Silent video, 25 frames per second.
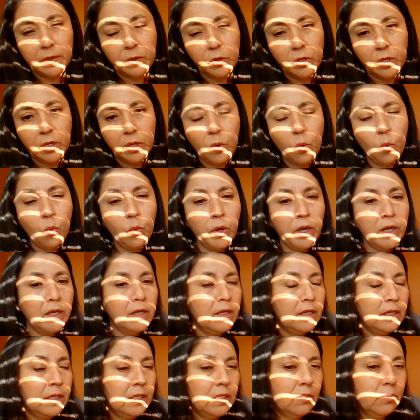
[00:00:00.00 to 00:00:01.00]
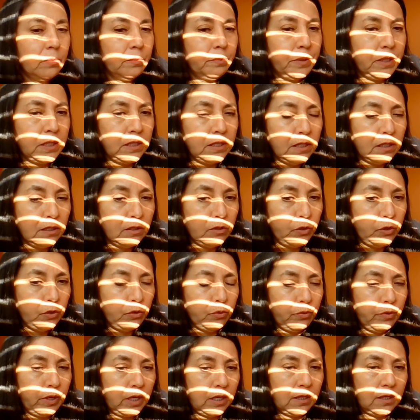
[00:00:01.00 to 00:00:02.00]
I'm gonna wait a little bit till
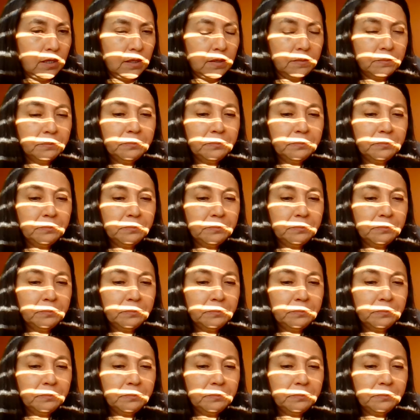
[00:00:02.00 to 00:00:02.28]
you're ready.